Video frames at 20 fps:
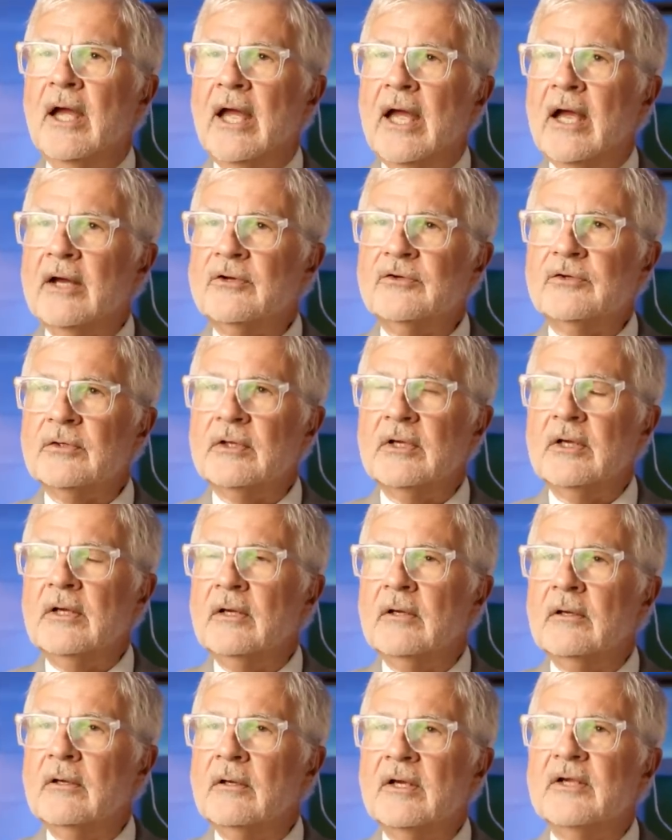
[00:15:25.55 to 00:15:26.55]

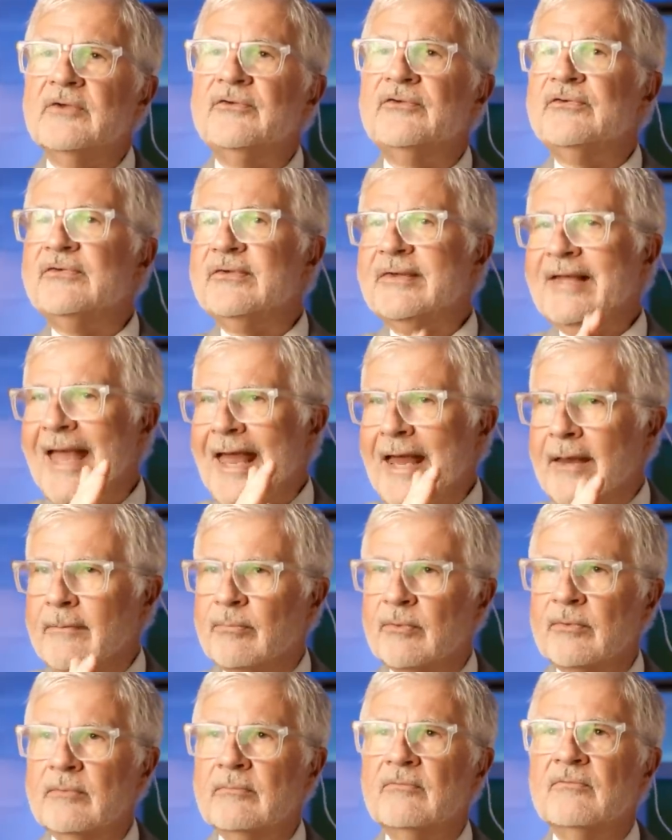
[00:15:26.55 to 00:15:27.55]
actually
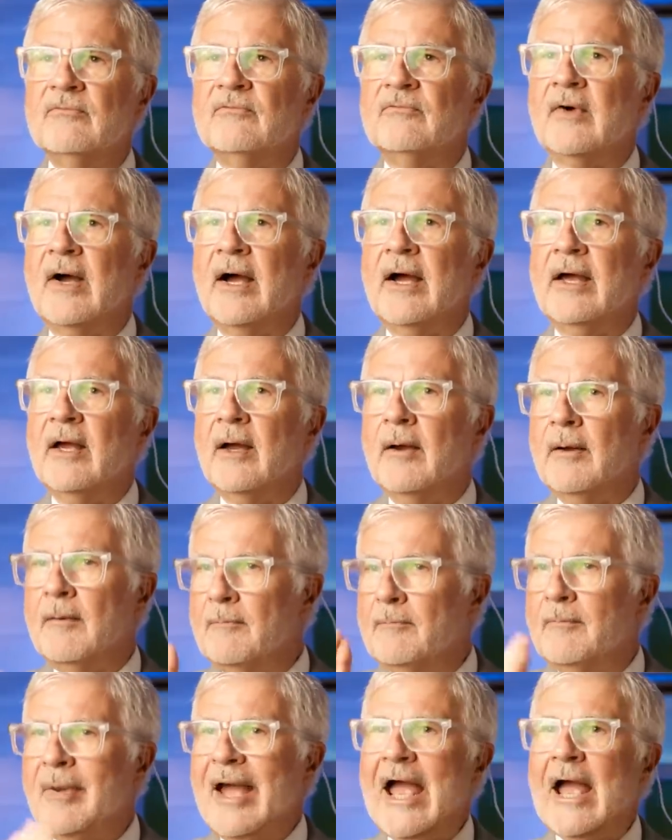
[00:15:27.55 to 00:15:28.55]
escape via
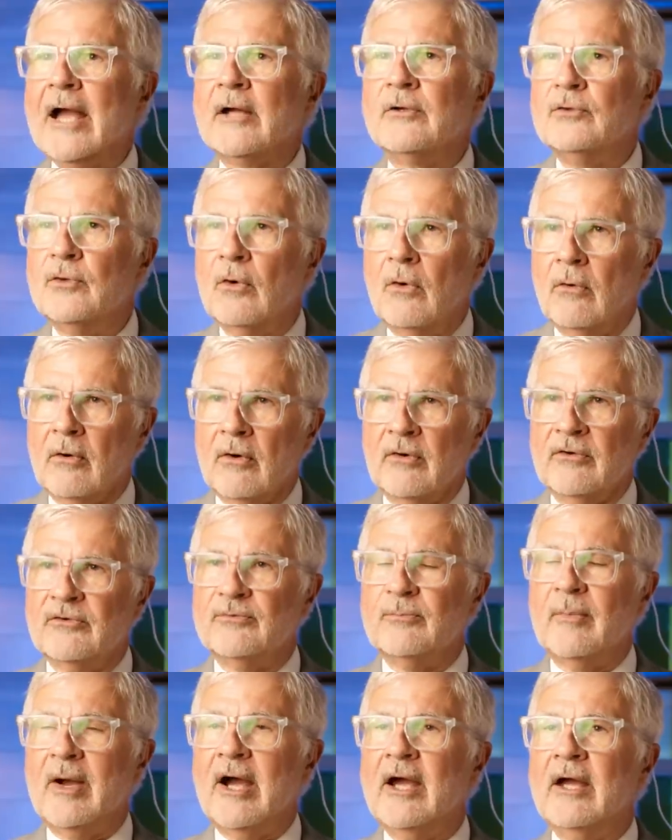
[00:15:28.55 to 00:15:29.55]
back
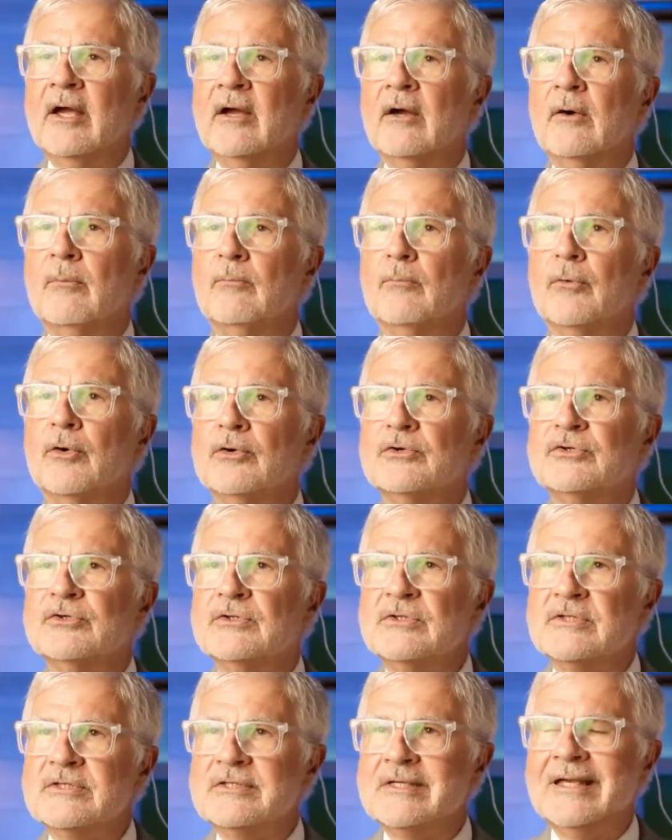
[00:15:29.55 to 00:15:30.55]
doors, via
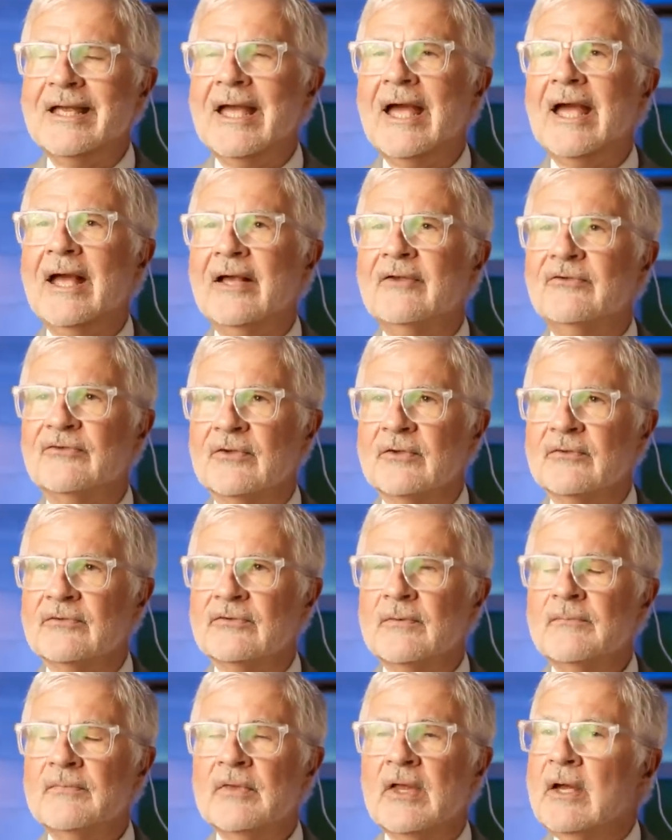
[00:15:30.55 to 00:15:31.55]
emergency
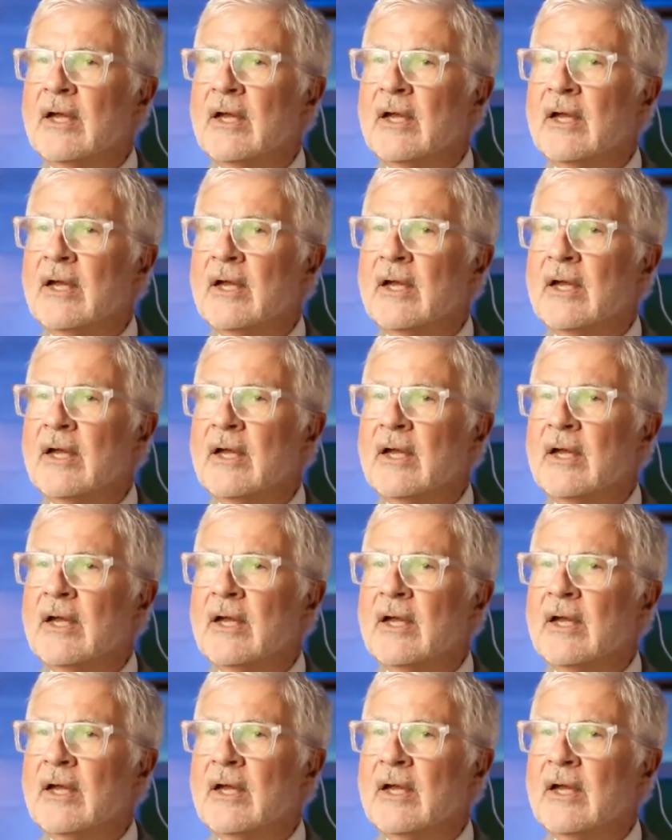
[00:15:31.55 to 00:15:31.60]
exits,